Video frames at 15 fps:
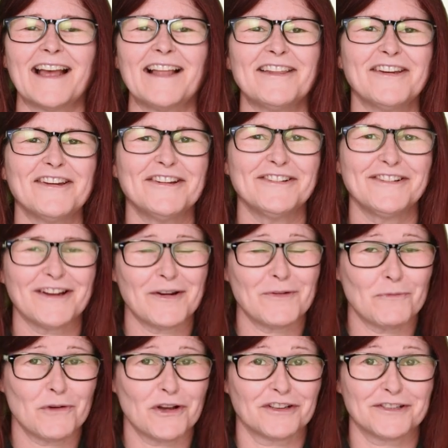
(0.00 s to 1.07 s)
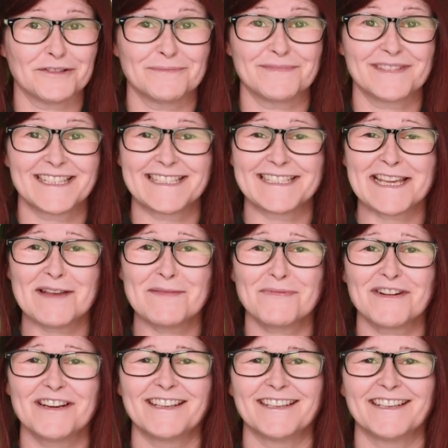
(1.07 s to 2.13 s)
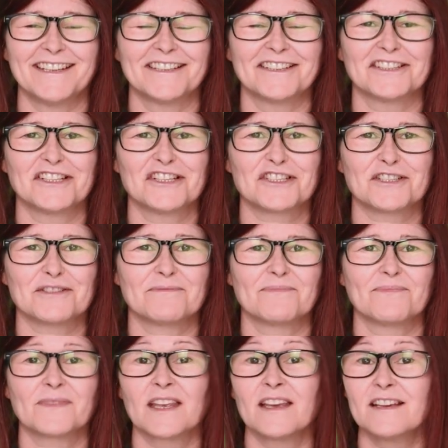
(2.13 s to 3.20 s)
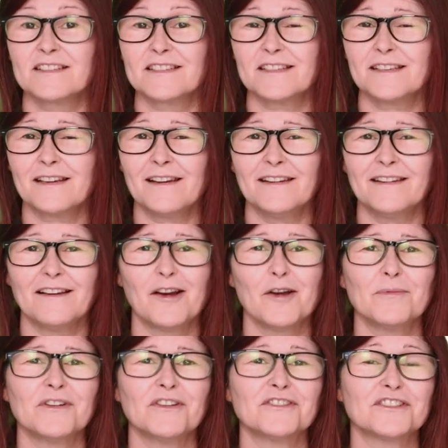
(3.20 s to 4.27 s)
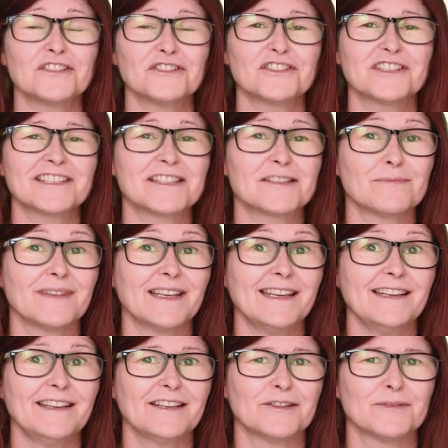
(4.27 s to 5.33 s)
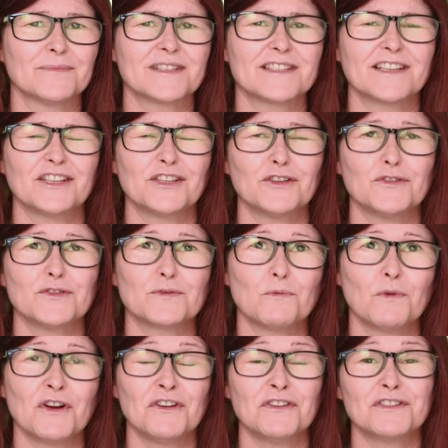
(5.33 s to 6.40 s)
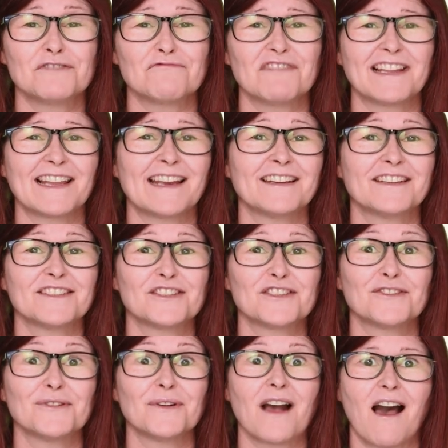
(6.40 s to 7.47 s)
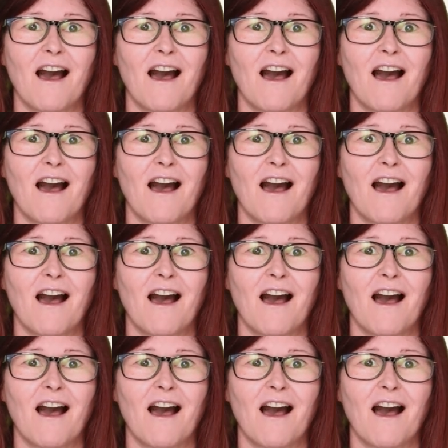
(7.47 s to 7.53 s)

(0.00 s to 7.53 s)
Hello and welcome to Daybreak English. Today I'm going to look at some idioms that use words related to